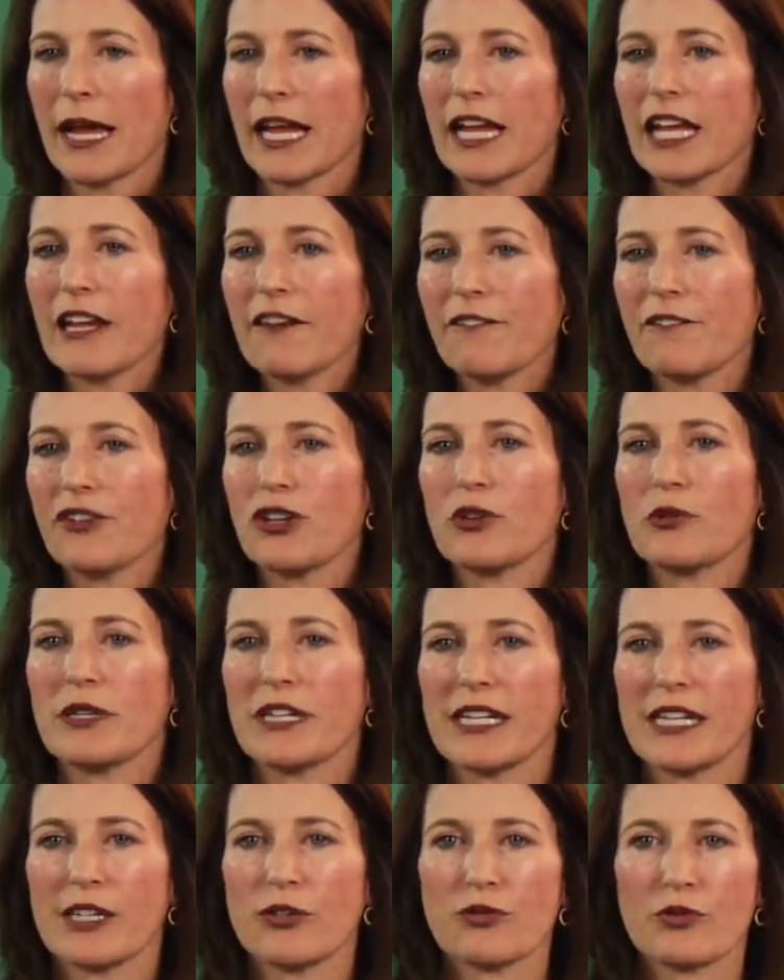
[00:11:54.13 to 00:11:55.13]
If you
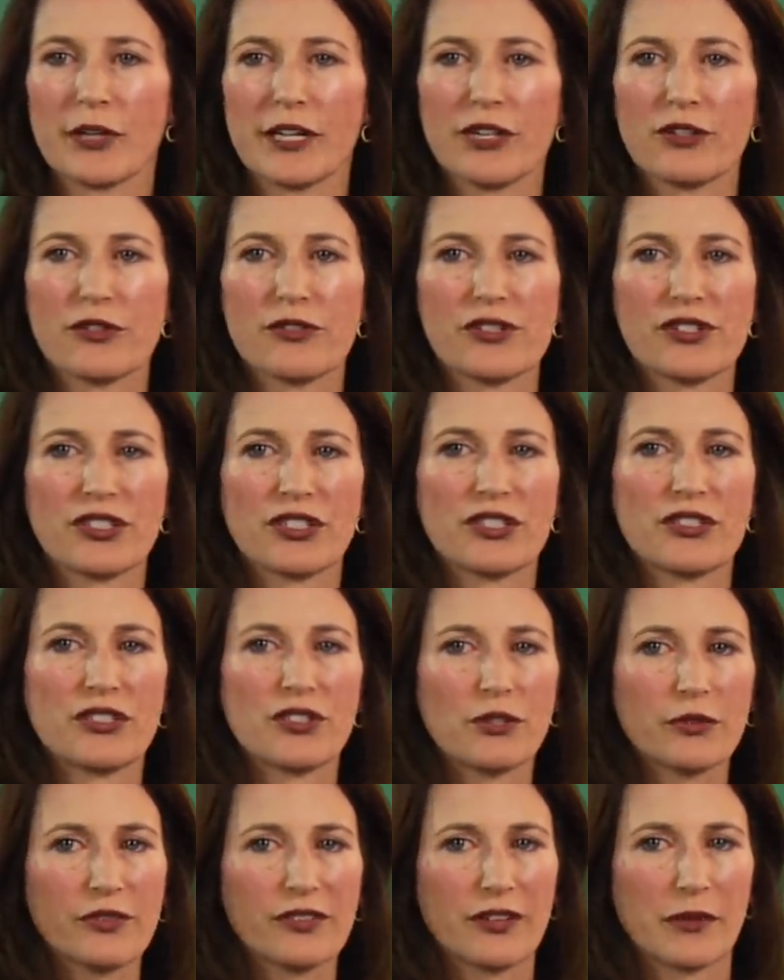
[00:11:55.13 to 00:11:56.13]
need readers to
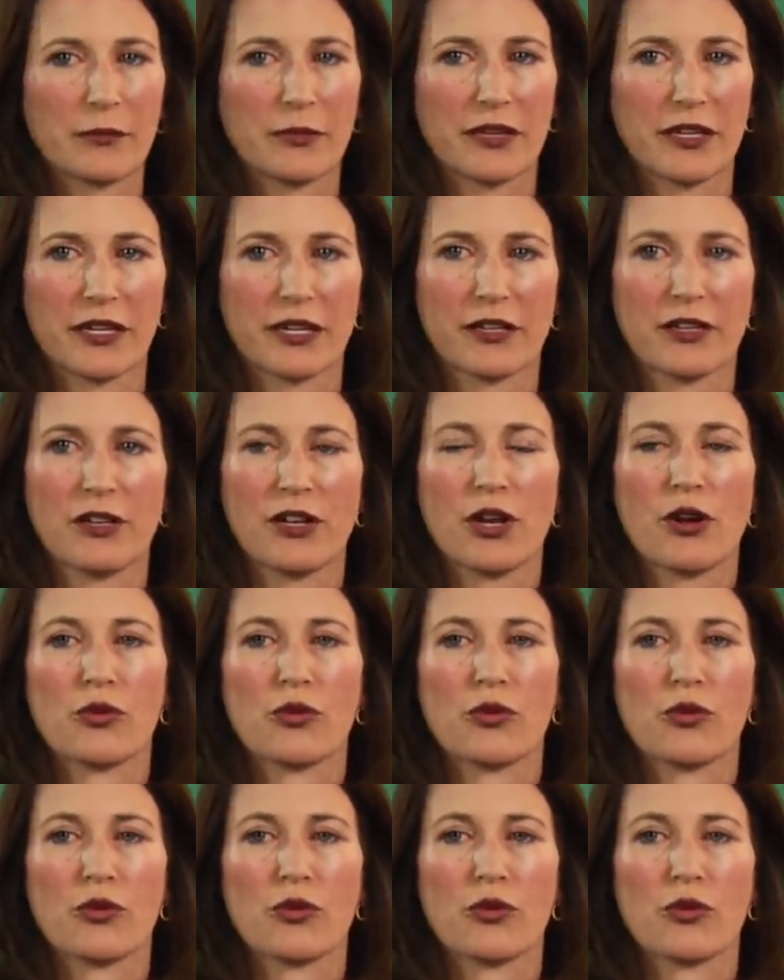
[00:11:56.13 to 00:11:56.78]
do something